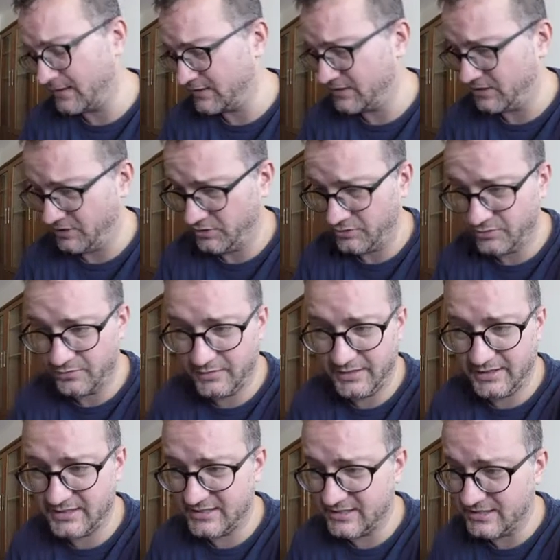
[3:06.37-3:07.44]
So
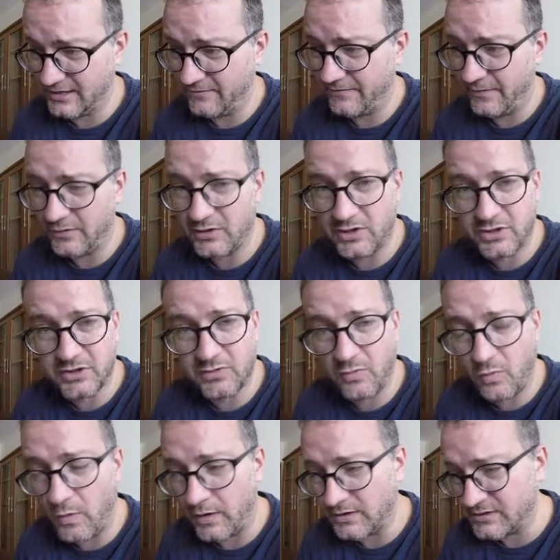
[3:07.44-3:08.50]
it's a very good,
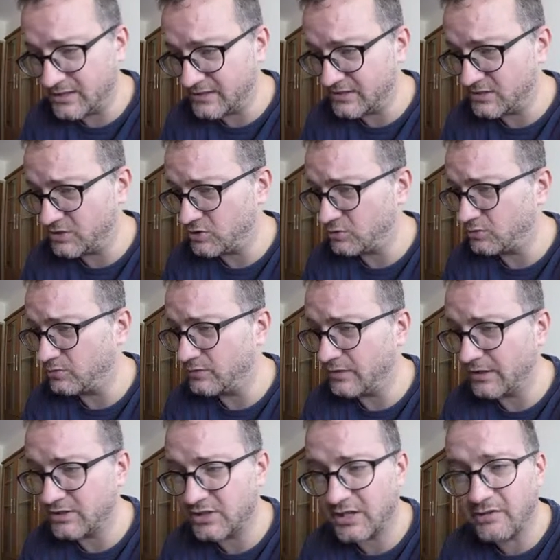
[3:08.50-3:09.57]
well-tested tool
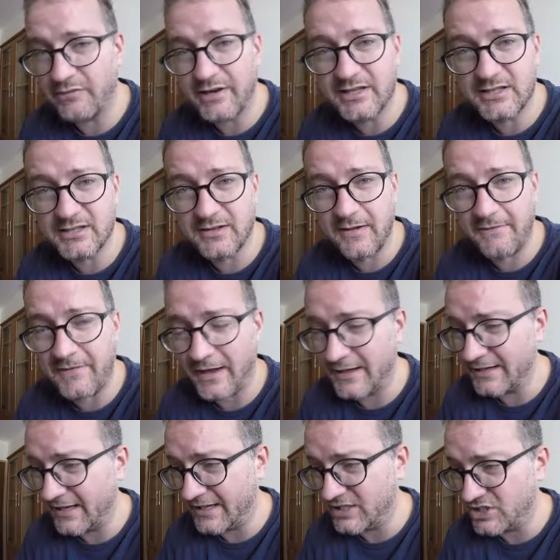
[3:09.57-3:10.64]
that generates
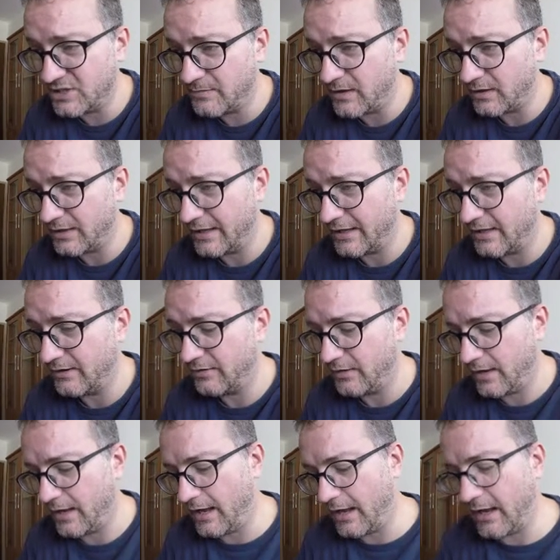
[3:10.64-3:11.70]
valid HTML. And I
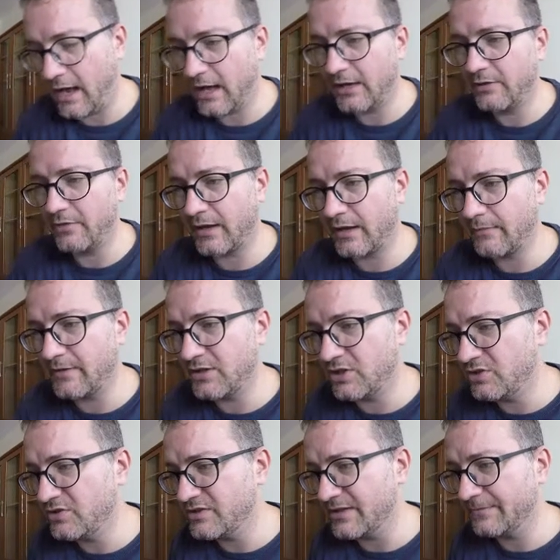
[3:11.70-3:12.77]
highly recommend you
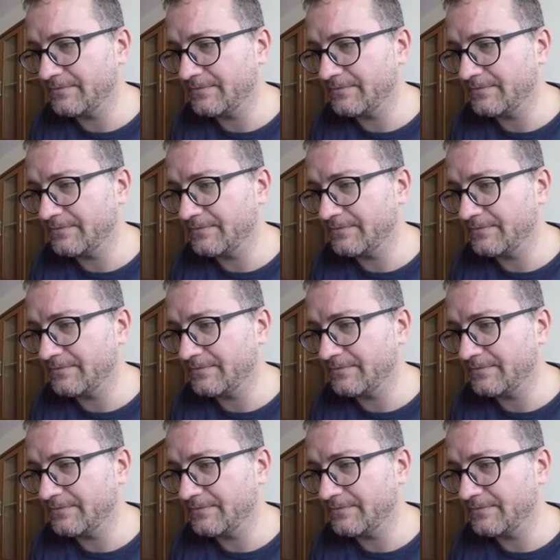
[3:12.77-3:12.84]
use it.